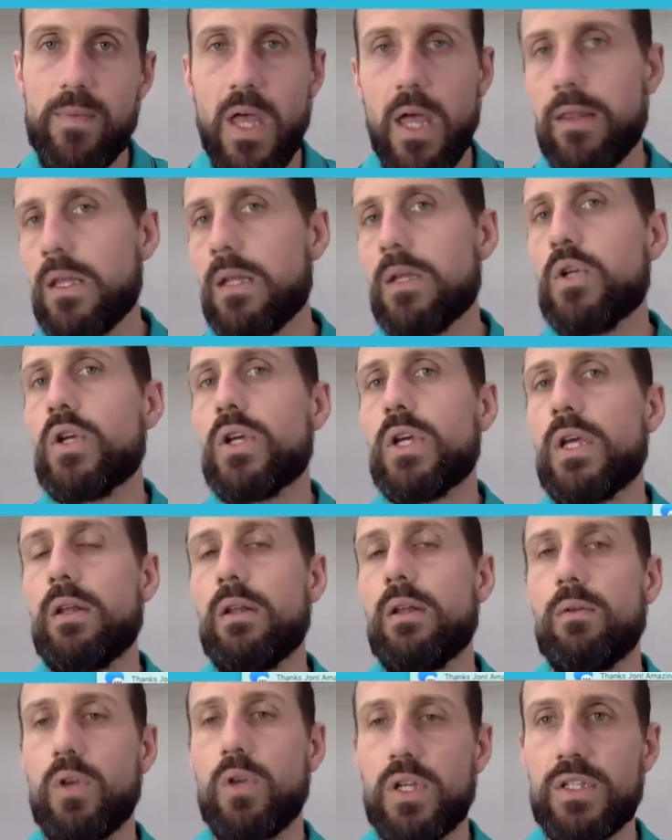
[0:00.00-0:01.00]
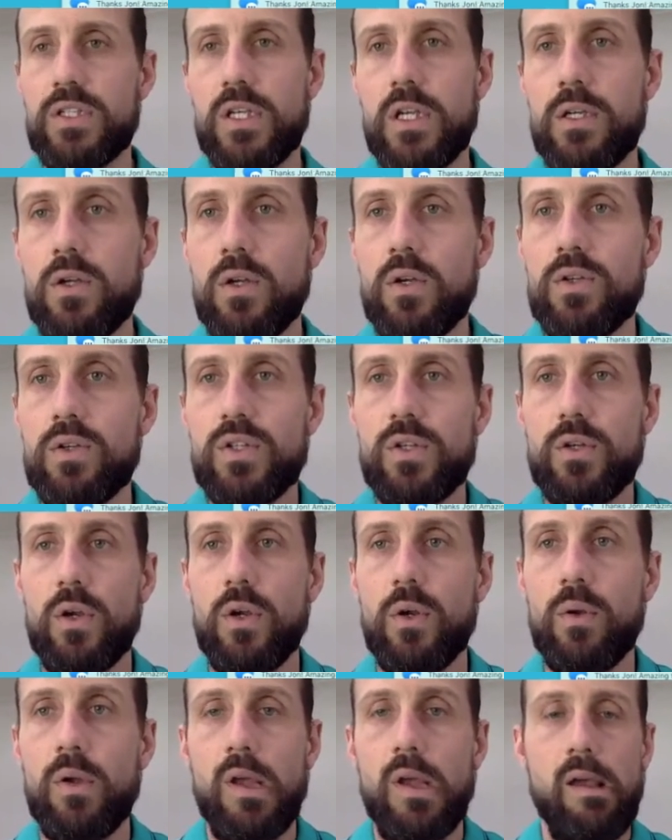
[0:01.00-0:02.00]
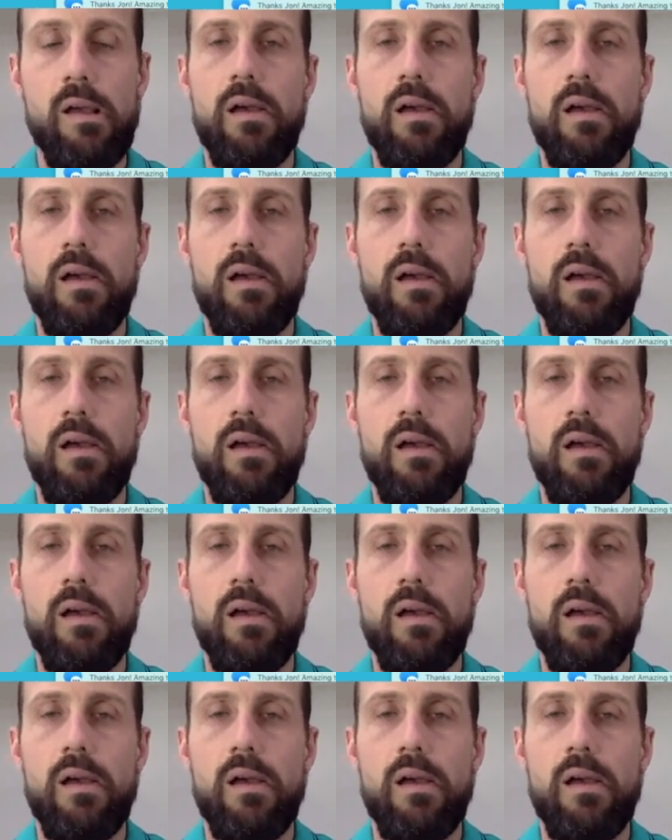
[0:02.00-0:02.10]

And then you can continue to